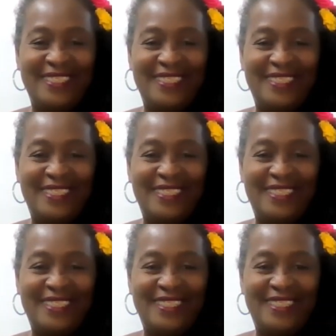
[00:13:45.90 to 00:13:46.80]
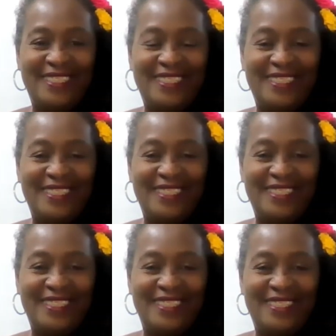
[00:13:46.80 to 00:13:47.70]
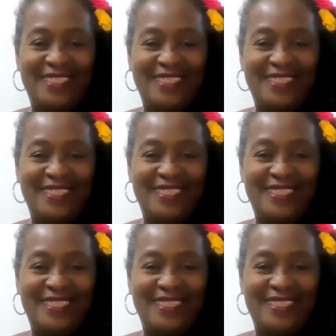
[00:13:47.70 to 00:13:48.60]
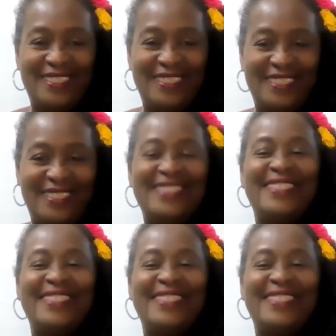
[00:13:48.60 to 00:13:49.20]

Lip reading: [no speech]